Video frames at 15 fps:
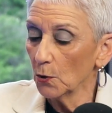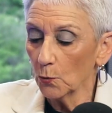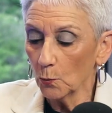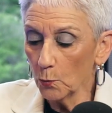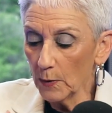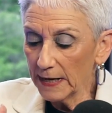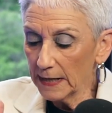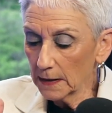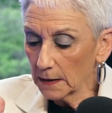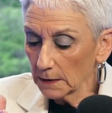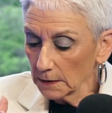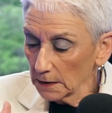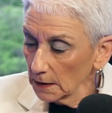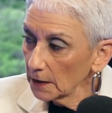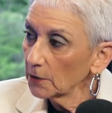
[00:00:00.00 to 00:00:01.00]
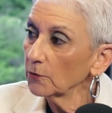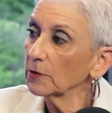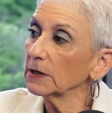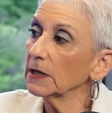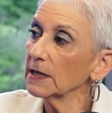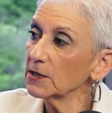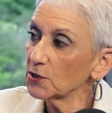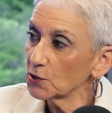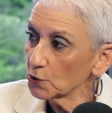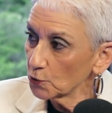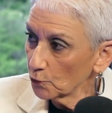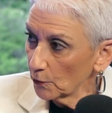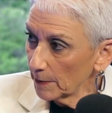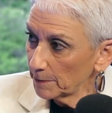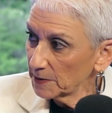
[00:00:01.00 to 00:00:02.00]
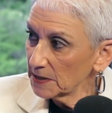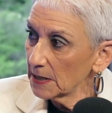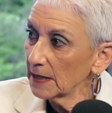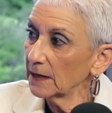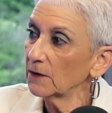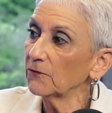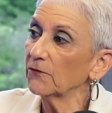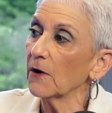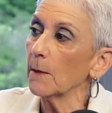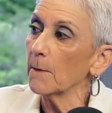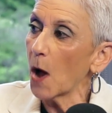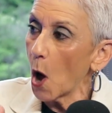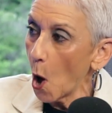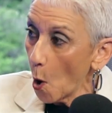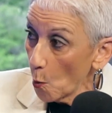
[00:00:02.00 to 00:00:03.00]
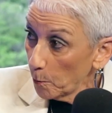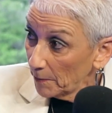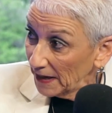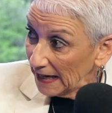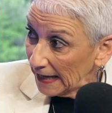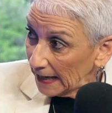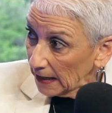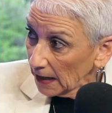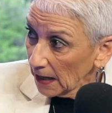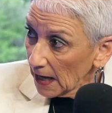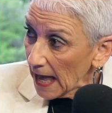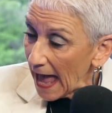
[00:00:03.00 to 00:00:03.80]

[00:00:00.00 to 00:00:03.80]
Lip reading: We literally script it from opening,